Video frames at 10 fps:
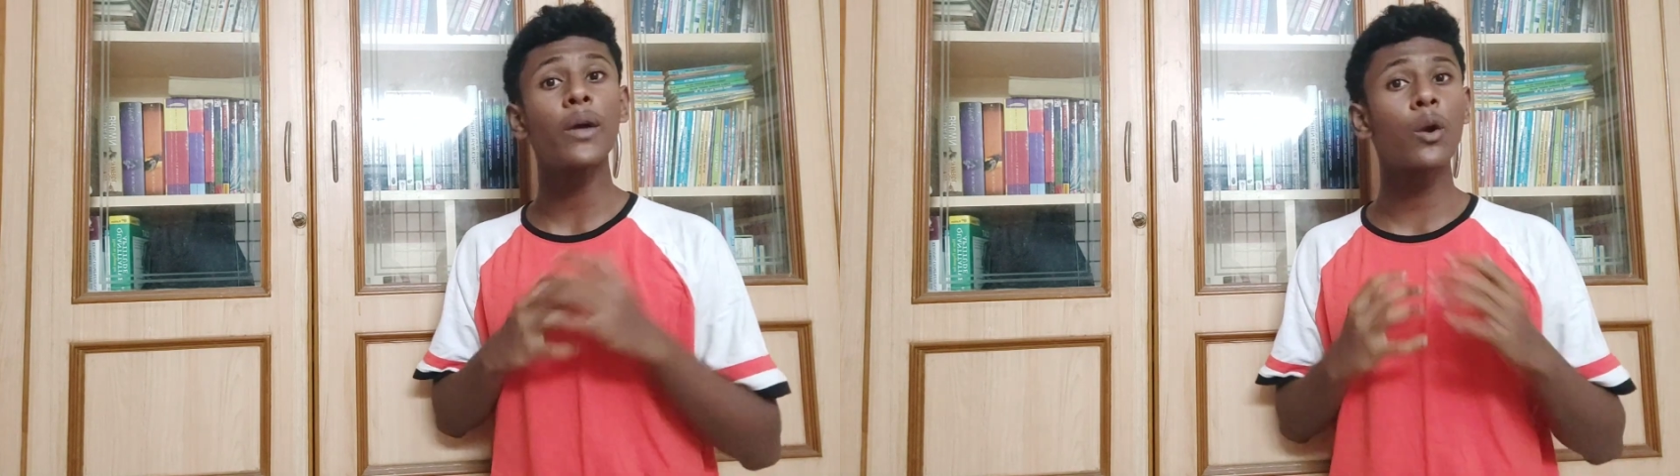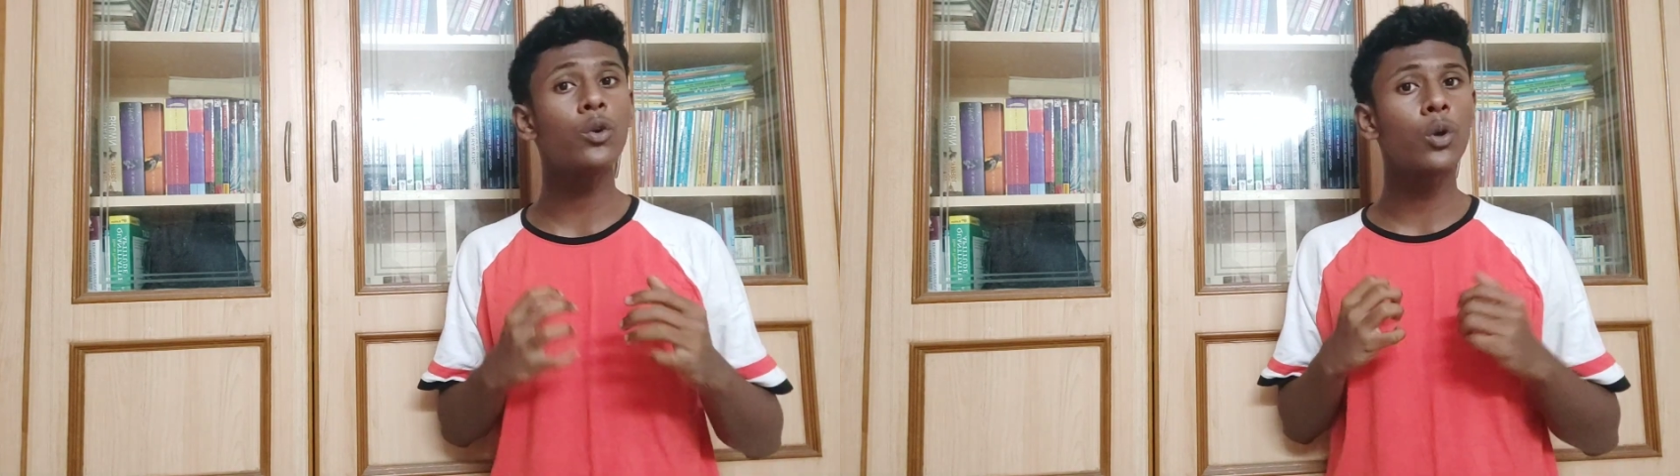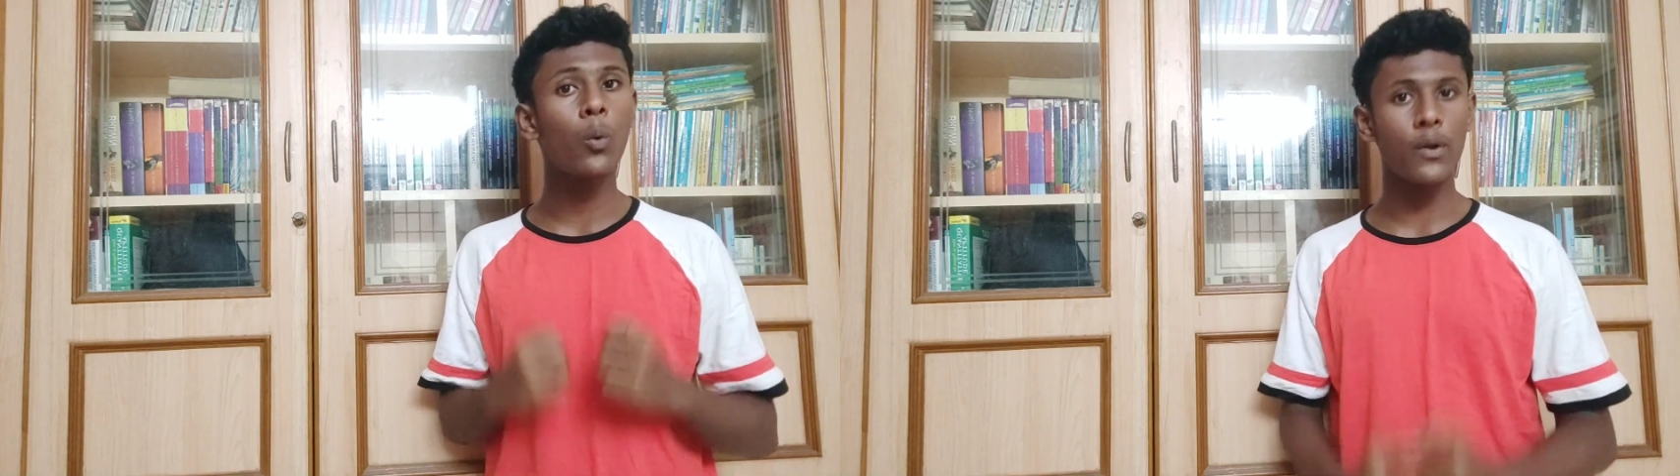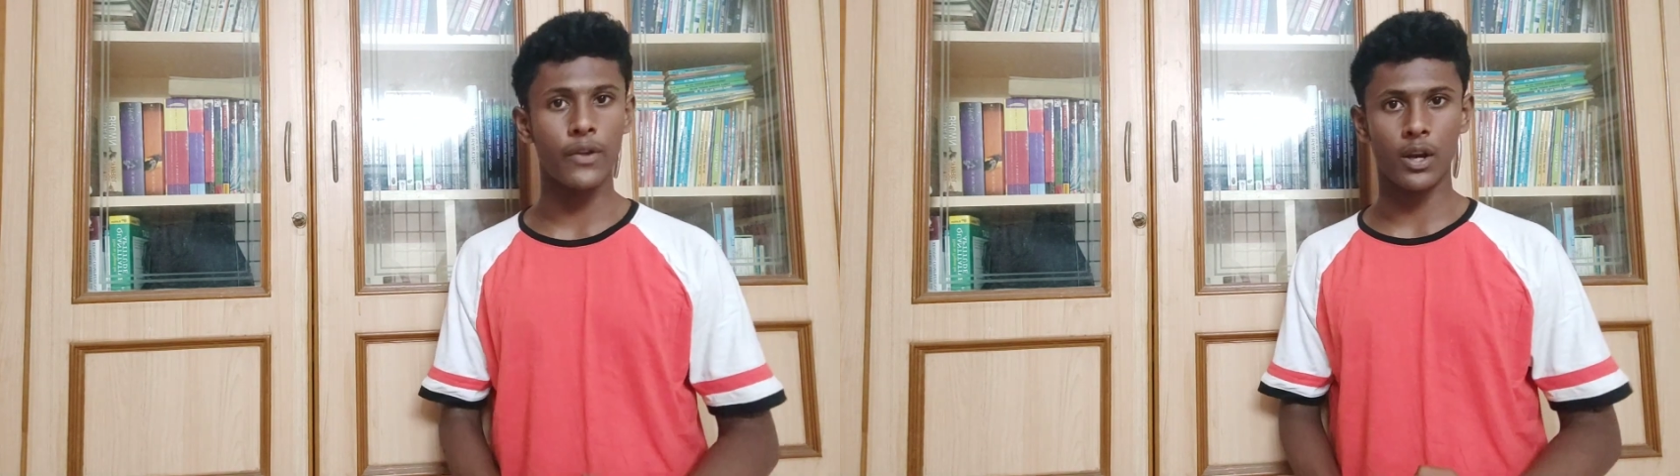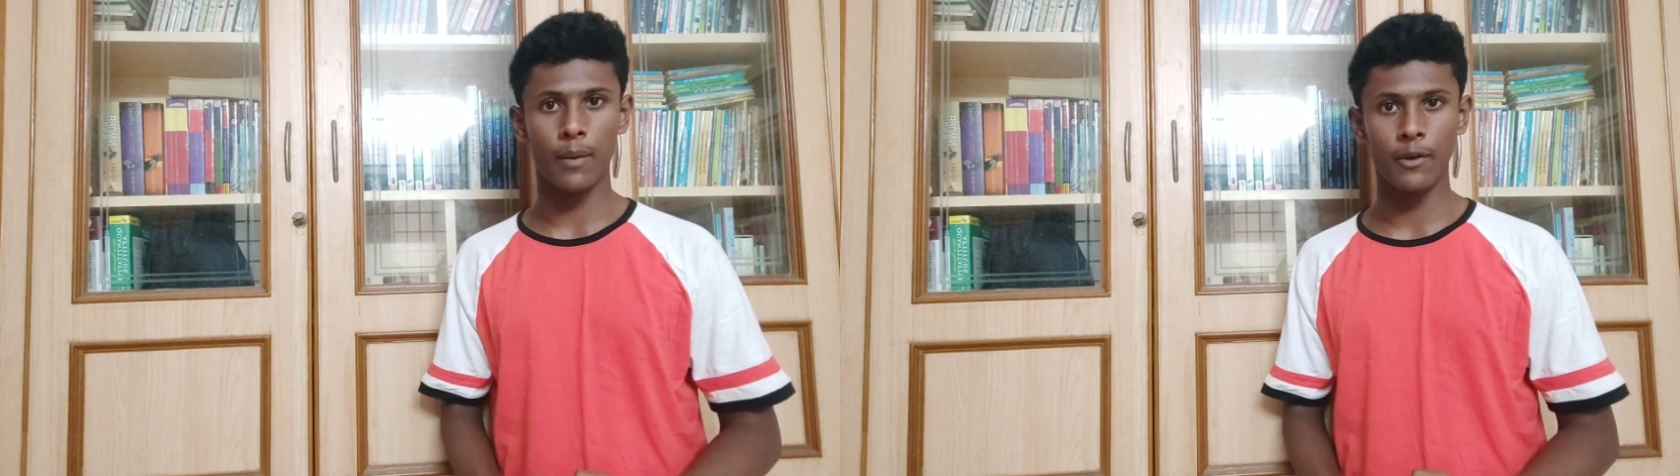We don't know where
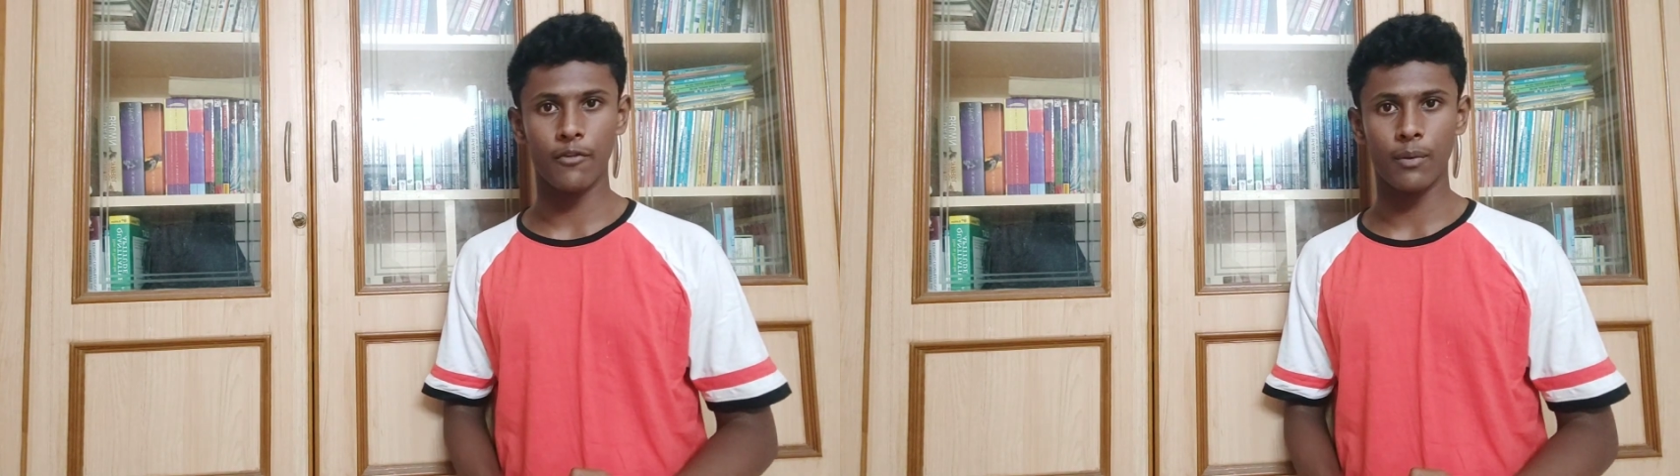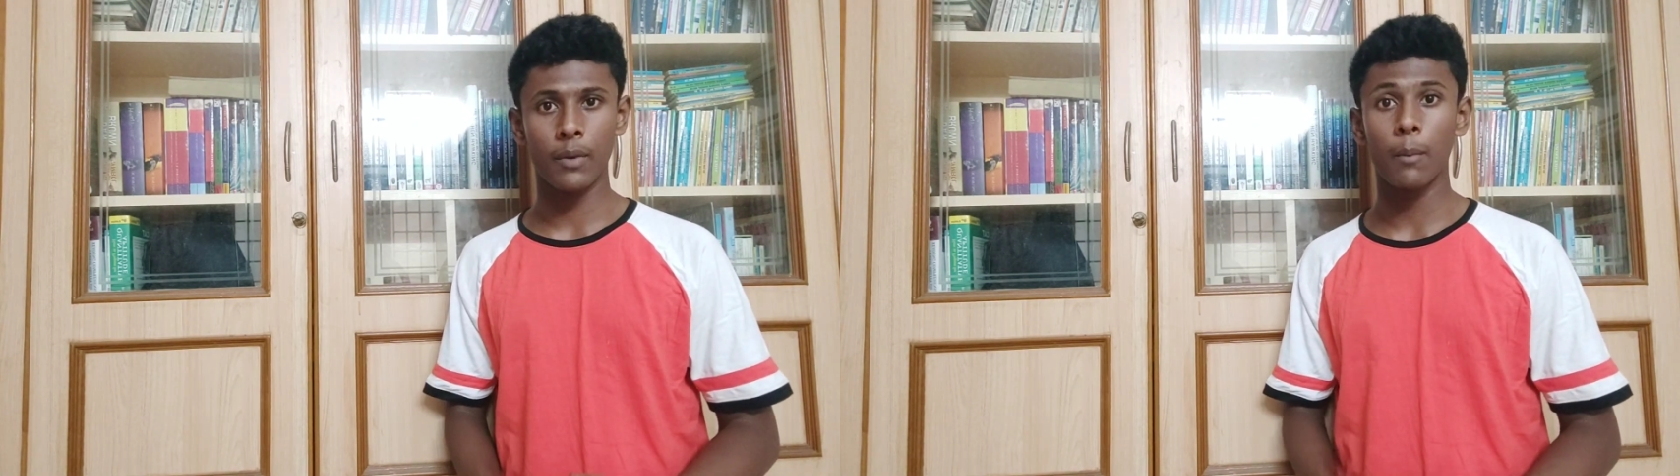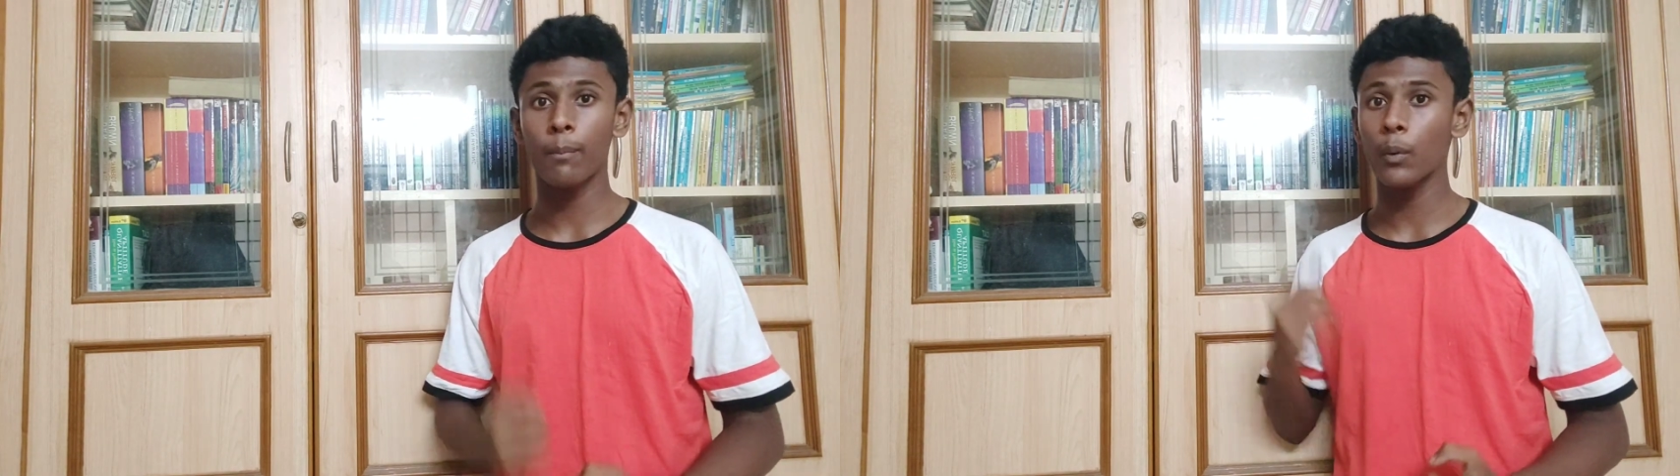they're coming from,